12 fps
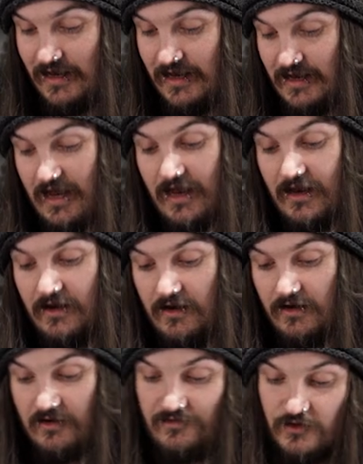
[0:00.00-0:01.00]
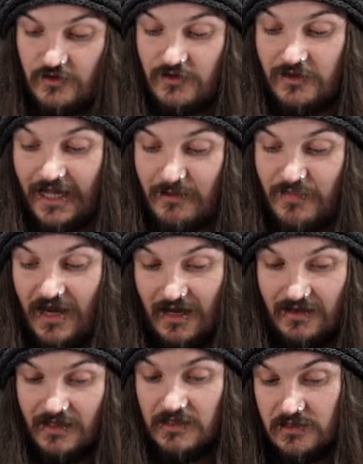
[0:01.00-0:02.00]
It can if you like
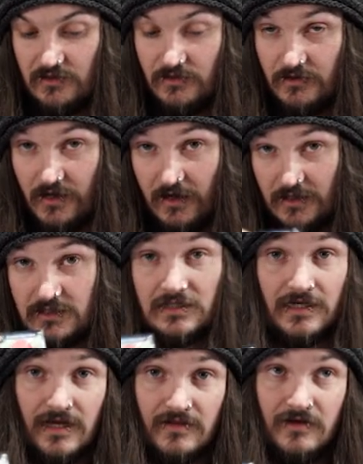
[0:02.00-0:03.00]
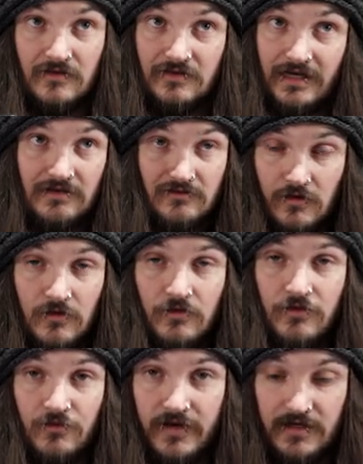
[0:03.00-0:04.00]
pair these two cards together on like turn
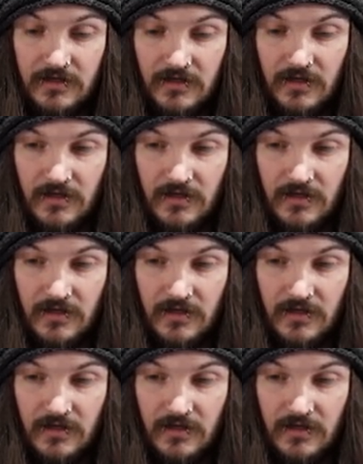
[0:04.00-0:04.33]
three,